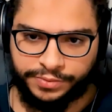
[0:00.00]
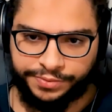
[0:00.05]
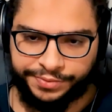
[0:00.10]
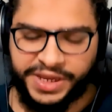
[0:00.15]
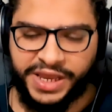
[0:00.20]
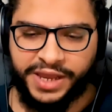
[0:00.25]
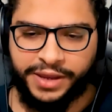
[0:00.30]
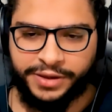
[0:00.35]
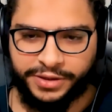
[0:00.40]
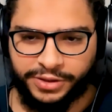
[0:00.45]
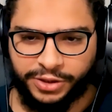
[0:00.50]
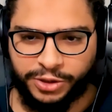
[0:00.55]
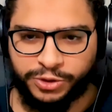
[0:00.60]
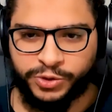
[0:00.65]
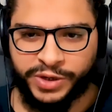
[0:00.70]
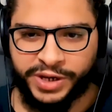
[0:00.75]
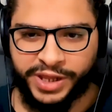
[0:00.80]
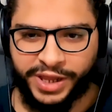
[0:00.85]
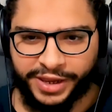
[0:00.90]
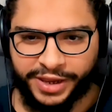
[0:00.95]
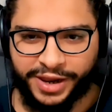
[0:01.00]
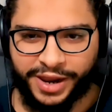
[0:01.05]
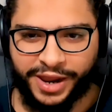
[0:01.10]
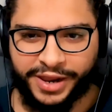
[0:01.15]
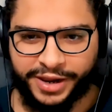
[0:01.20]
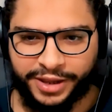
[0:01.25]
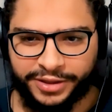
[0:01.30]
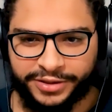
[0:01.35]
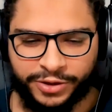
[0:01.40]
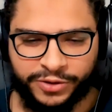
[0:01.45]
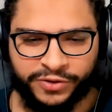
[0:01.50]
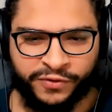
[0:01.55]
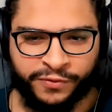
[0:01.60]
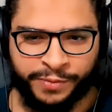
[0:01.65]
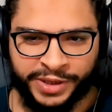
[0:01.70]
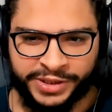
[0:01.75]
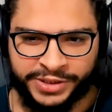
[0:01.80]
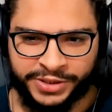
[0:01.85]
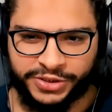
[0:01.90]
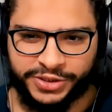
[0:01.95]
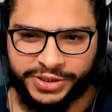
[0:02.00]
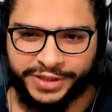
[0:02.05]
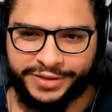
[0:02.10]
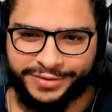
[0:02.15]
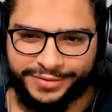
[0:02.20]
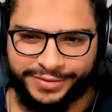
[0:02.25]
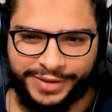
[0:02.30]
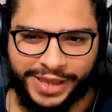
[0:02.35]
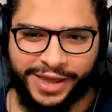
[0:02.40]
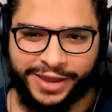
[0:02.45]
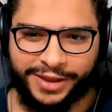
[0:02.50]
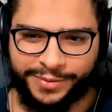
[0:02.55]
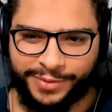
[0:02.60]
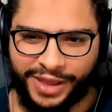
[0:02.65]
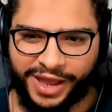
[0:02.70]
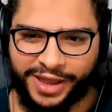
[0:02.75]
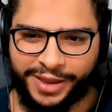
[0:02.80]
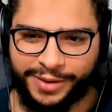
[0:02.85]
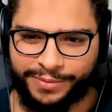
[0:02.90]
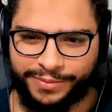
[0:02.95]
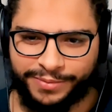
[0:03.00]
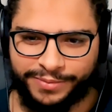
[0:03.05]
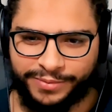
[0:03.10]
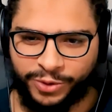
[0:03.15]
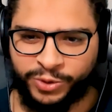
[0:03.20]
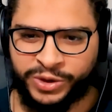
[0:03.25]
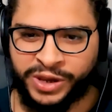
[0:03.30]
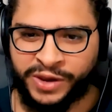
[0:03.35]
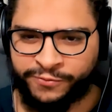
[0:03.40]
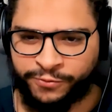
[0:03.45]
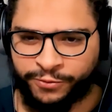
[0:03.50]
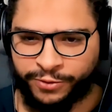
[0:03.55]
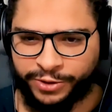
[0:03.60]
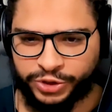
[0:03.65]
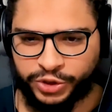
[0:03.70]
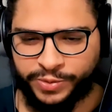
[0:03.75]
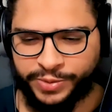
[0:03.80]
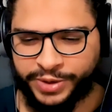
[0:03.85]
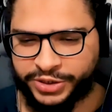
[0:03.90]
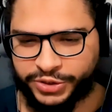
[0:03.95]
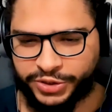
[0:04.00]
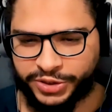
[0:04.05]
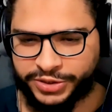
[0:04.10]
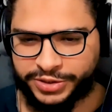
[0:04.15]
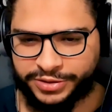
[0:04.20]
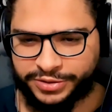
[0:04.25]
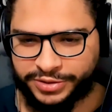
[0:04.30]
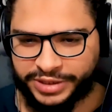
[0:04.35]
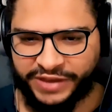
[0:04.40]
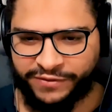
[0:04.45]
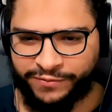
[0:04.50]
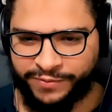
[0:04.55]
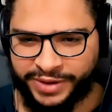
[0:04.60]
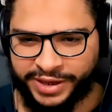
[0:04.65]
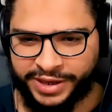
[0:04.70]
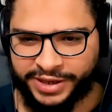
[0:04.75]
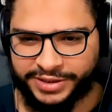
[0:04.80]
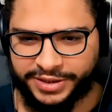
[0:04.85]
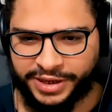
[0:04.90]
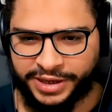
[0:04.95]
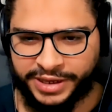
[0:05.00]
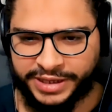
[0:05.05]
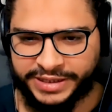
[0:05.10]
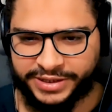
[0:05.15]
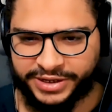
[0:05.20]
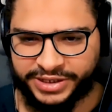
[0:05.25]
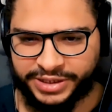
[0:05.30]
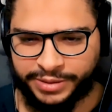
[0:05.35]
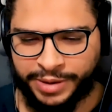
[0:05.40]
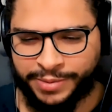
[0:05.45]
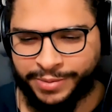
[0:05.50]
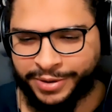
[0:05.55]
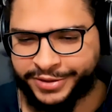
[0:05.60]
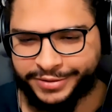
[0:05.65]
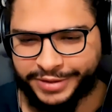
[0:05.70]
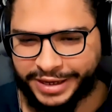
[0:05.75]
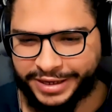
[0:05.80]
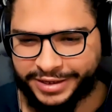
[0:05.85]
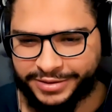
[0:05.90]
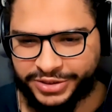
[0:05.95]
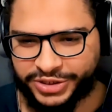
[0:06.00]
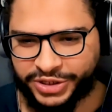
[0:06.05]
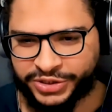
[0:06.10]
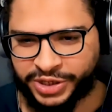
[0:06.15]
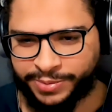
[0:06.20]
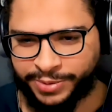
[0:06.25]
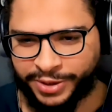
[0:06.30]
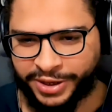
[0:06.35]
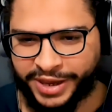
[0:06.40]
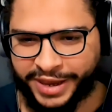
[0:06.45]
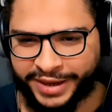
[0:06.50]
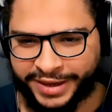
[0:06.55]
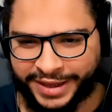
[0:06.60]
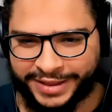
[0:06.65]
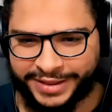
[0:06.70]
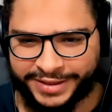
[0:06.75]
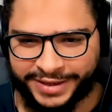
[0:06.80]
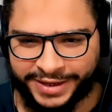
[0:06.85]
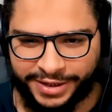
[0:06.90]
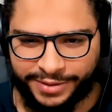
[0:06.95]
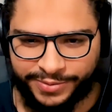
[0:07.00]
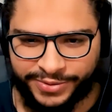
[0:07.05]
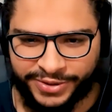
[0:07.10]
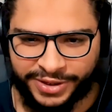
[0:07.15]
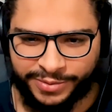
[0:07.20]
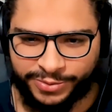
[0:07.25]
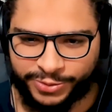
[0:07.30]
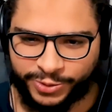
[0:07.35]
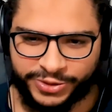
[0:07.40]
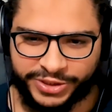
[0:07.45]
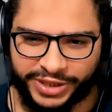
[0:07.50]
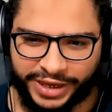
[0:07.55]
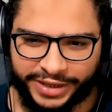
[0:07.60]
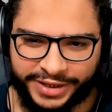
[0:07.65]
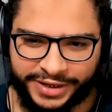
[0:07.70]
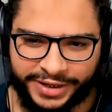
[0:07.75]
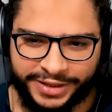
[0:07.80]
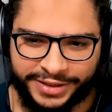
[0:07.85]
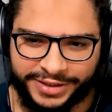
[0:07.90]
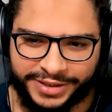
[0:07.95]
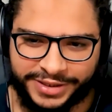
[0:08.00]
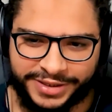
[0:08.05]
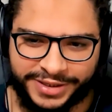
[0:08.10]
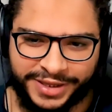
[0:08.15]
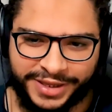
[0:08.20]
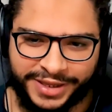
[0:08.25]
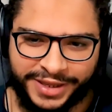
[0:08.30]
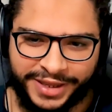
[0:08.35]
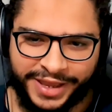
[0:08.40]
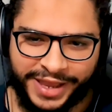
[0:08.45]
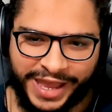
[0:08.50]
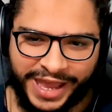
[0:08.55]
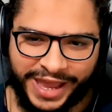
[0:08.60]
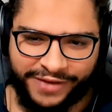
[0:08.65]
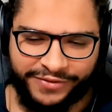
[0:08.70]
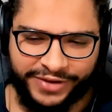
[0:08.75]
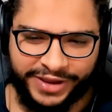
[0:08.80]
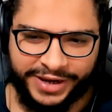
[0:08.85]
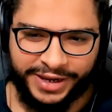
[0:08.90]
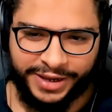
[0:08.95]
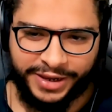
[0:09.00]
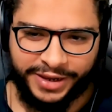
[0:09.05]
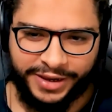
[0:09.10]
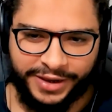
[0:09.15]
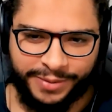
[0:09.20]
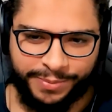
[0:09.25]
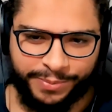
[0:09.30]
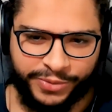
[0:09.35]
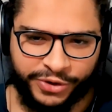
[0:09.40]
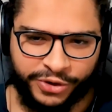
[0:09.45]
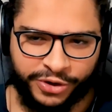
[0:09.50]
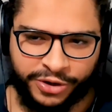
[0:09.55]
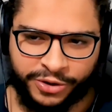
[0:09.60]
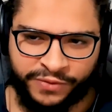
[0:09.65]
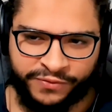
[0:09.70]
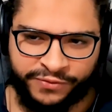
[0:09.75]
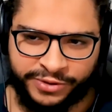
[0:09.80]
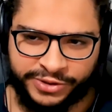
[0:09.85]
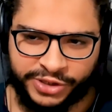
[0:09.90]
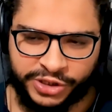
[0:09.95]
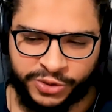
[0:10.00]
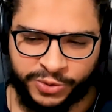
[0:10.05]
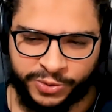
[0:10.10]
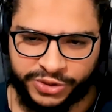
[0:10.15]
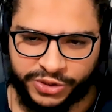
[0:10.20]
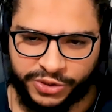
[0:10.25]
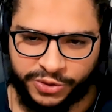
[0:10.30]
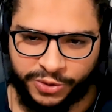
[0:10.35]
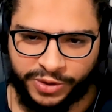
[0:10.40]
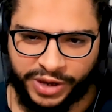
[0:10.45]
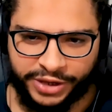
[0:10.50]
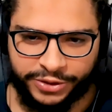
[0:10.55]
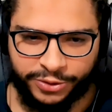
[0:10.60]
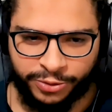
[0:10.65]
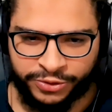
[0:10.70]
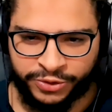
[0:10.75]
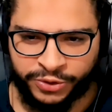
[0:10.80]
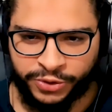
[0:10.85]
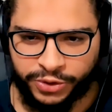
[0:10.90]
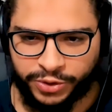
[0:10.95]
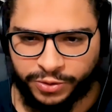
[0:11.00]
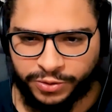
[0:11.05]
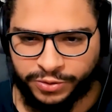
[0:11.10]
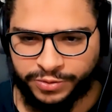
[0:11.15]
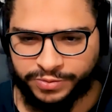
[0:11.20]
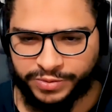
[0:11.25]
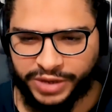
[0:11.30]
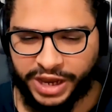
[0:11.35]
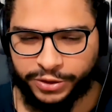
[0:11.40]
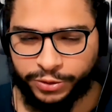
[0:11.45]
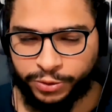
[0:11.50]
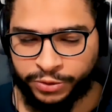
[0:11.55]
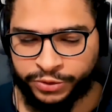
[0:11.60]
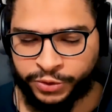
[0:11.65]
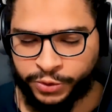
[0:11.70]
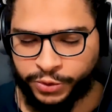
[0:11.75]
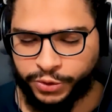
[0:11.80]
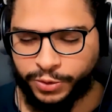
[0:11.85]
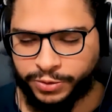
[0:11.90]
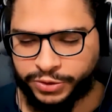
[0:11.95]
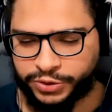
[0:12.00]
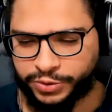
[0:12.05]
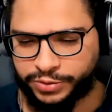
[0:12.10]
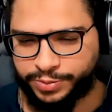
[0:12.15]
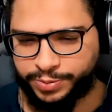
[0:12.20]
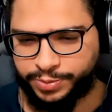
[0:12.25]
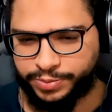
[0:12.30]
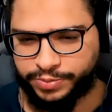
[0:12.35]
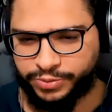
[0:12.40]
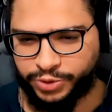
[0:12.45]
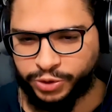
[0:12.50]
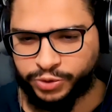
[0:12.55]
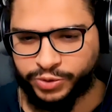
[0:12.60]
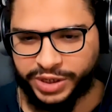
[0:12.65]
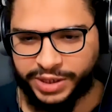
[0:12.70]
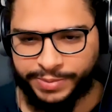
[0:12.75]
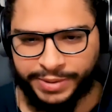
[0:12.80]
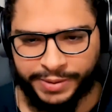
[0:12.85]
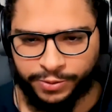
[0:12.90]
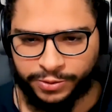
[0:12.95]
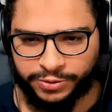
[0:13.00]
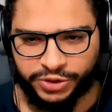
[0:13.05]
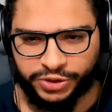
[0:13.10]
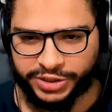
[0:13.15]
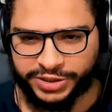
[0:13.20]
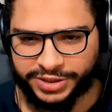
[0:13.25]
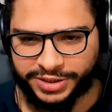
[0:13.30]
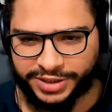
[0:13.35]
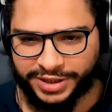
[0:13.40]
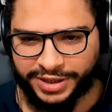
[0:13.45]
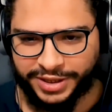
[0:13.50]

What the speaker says: Yeah, usually I get a lot of messages that I'm looking for a job and just give me his resume, but I just reply I can't help because I didn't have any barrier conversation with you. I don't know you. So usually people just